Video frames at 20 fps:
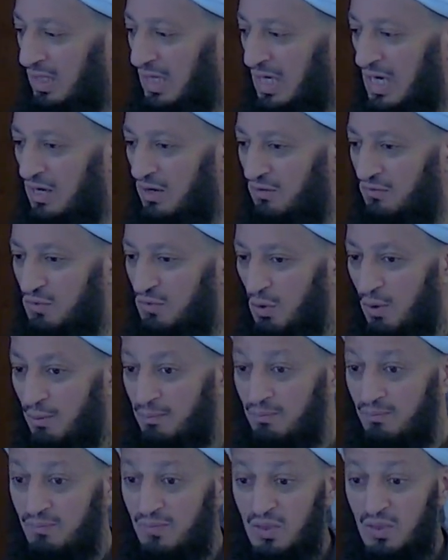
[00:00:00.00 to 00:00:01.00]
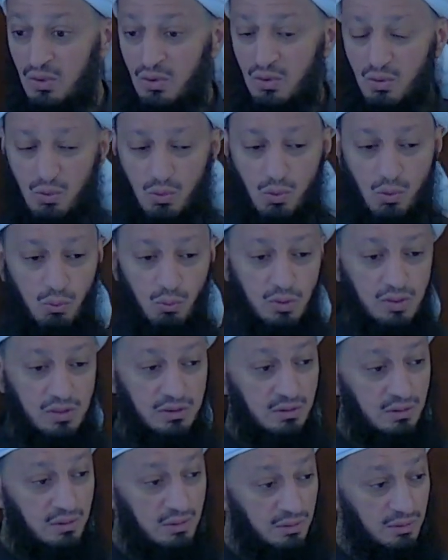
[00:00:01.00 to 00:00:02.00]
Out of them who would
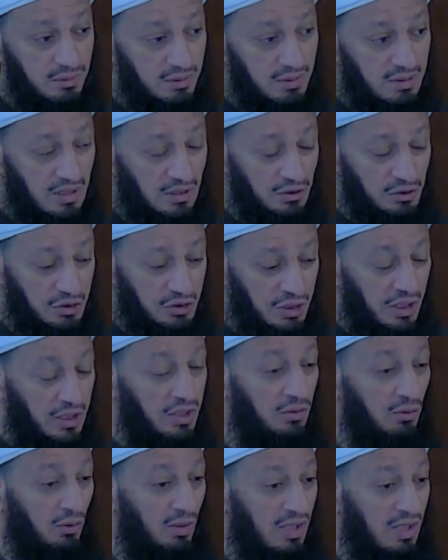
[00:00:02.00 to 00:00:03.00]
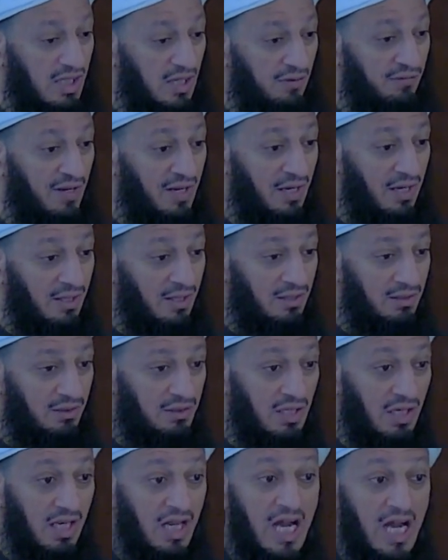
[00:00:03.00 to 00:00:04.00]
continue living
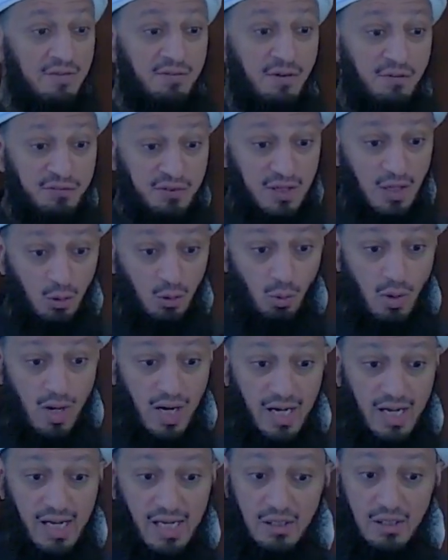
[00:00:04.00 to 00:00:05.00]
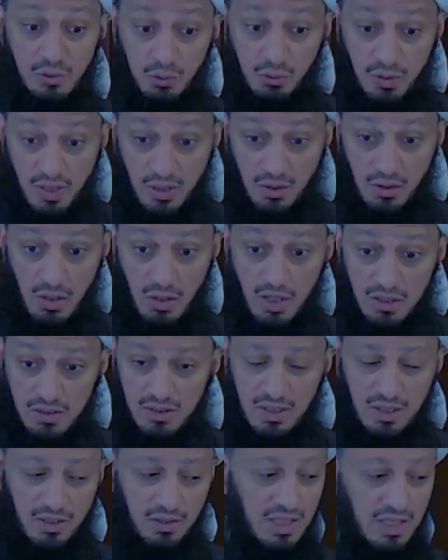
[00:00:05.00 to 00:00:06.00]
the life of taqwa and doing good,
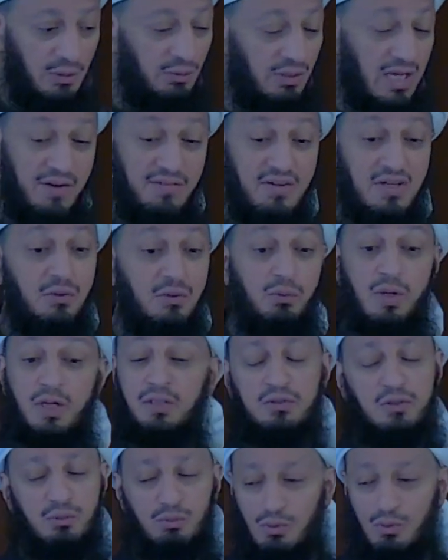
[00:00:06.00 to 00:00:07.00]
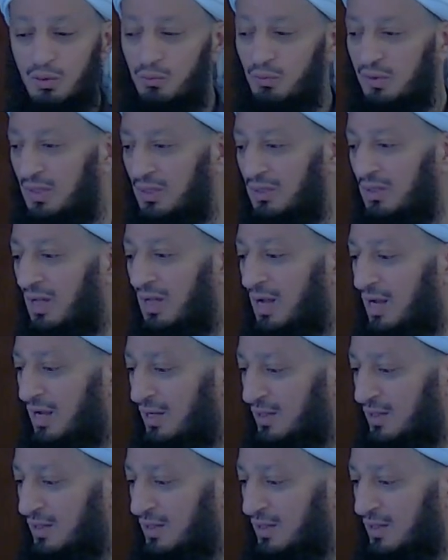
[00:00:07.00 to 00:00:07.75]
they will have a great reward with Allah.